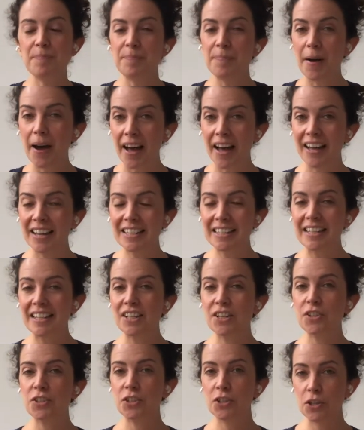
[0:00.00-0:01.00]
but
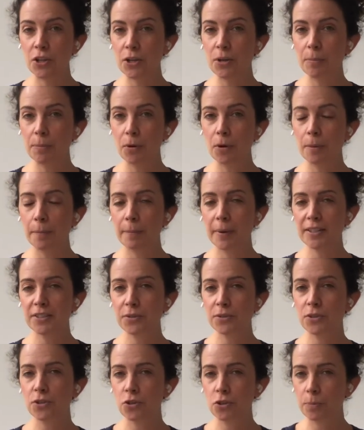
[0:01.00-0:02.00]
two important
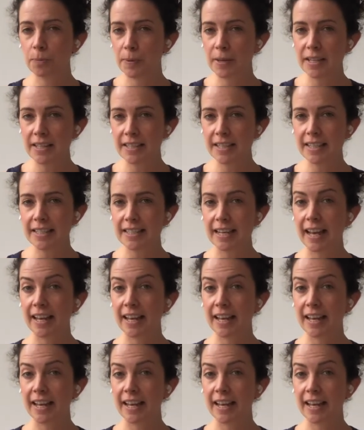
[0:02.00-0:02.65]
muscles, the trapezius